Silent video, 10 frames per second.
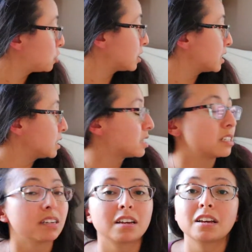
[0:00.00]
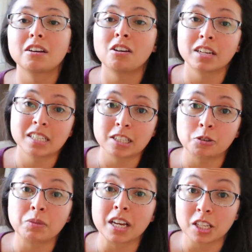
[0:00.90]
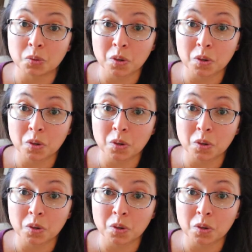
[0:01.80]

list on his loop that he's